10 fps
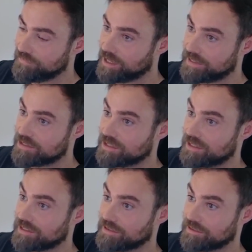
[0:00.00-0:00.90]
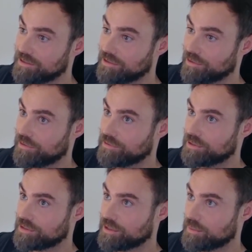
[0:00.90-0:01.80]
I just think that
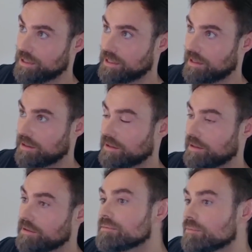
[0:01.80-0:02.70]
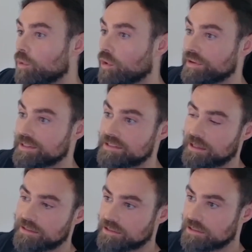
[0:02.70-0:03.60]
there's going to be more
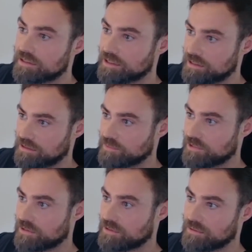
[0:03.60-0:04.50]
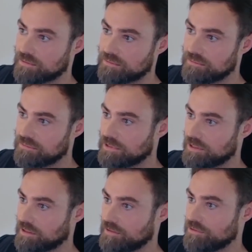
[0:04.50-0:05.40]
intelligent systems
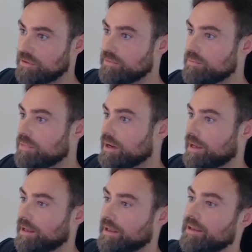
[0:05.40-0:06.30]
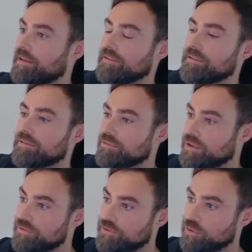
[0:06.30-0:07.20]
driven by
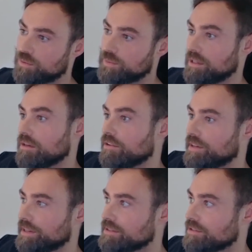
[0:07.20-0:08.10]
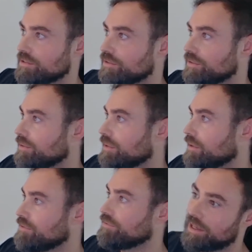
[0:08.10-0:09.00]
reinforcement learning. So a
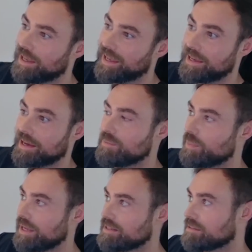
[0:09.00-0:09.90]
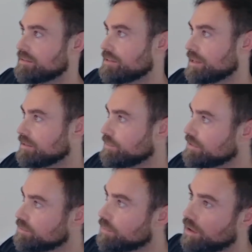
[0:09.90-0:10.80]
lot of AI-based
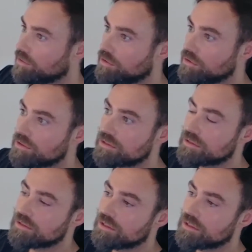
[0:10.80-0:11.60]
sentiment models,